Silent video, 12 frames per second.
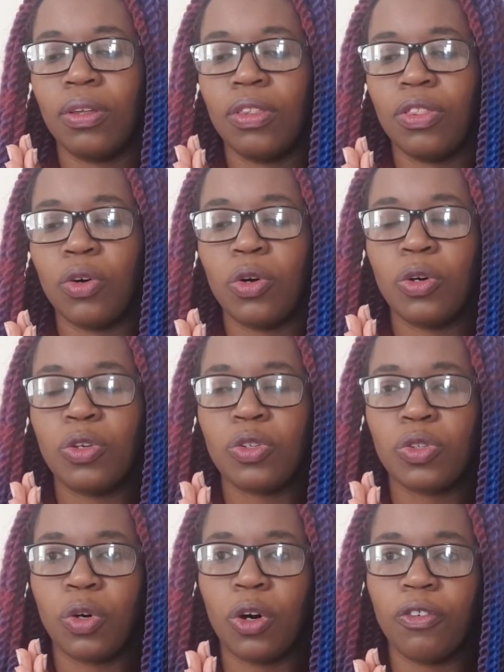
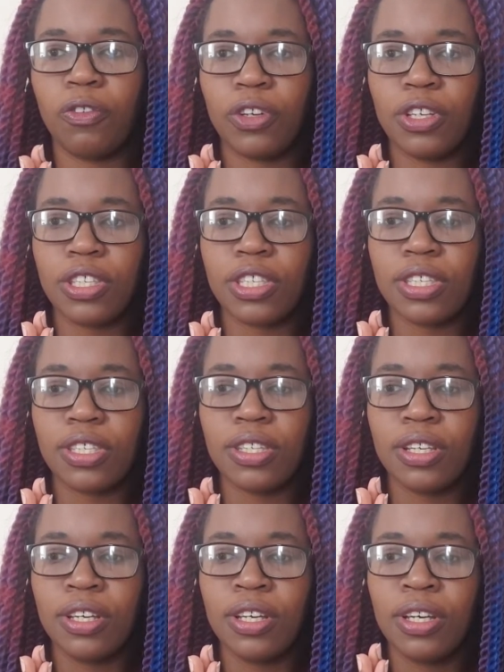those offers
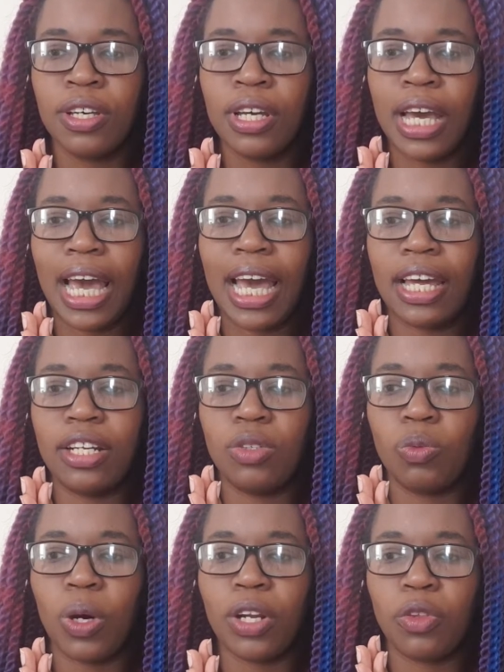
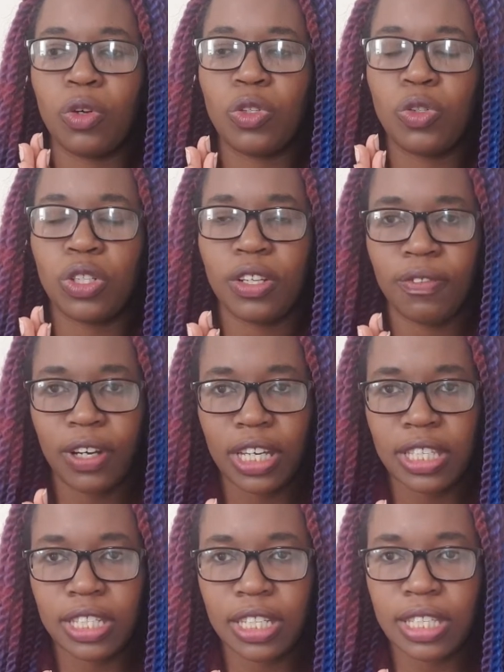and what those
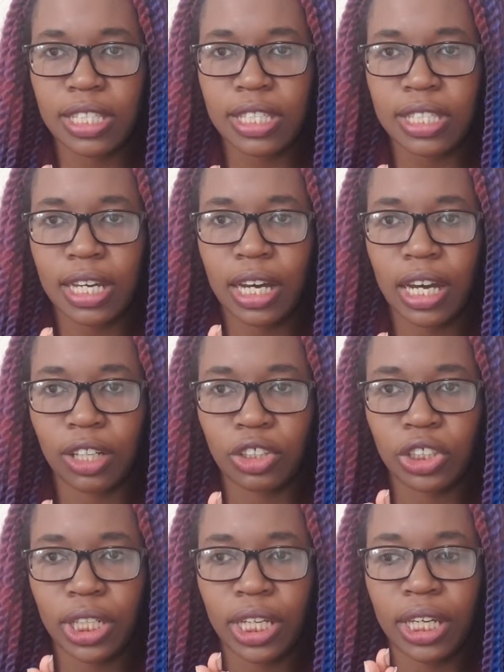universities are
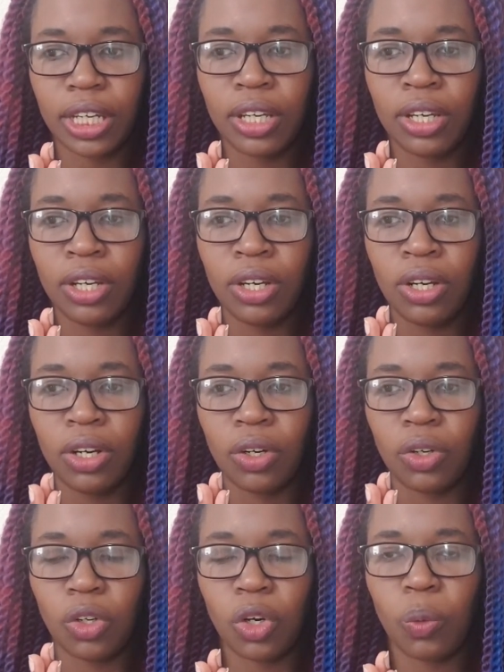actually
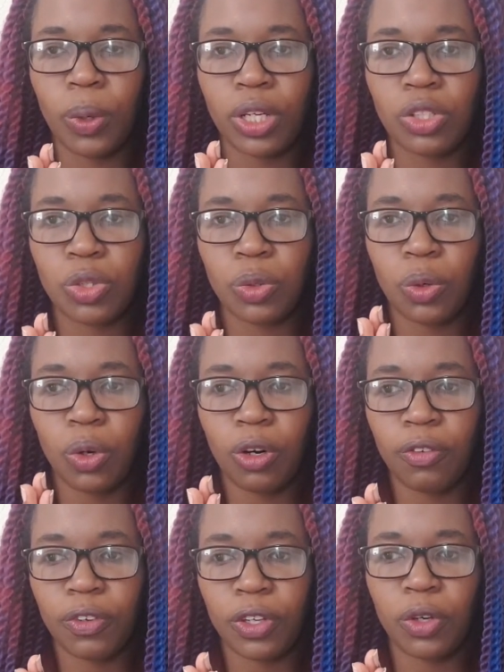going to
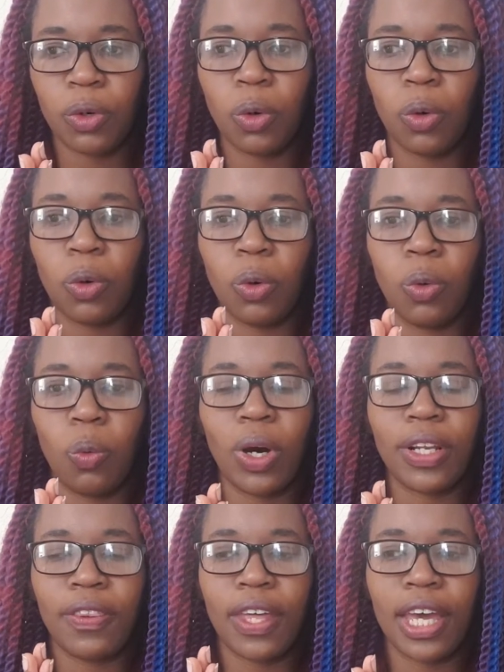offer you, or
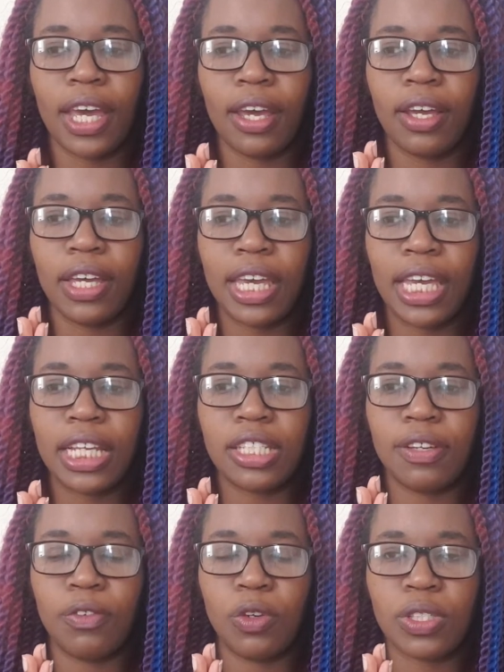what their
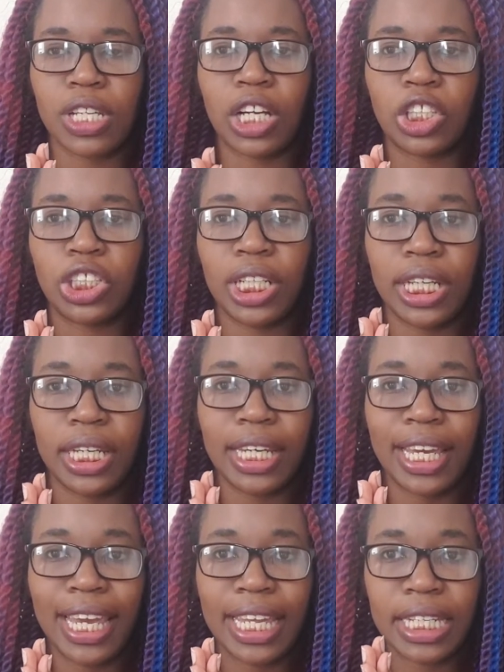interviews actually
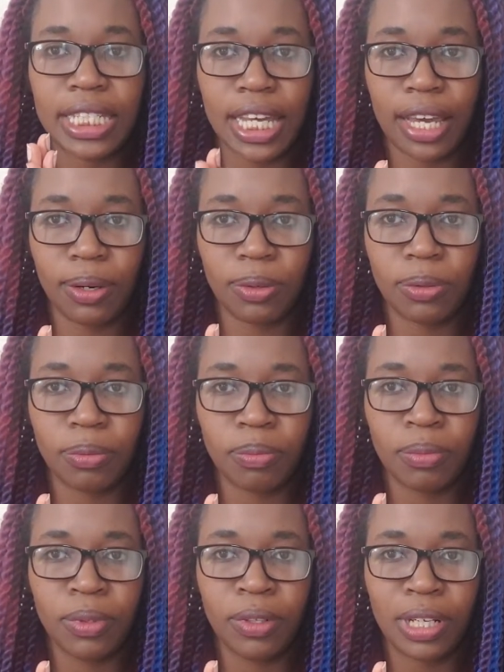entail.
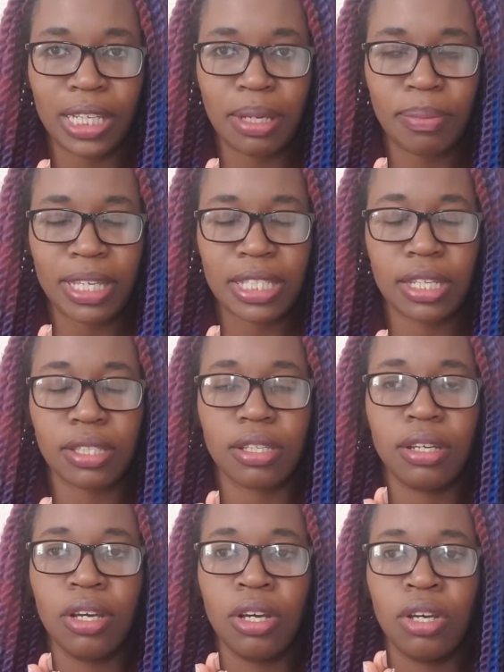Does that make sense?
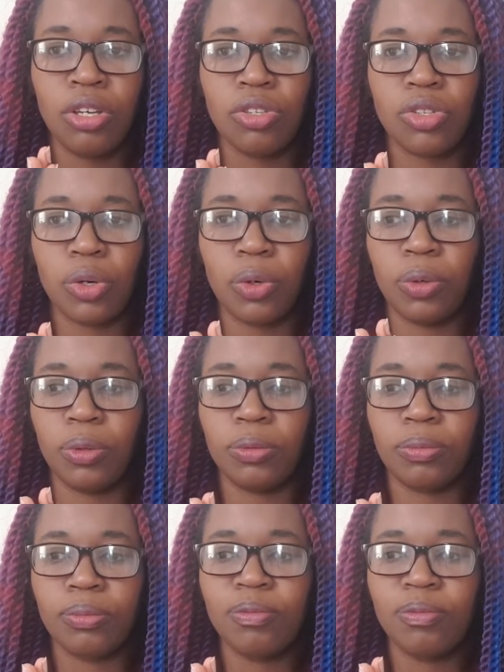So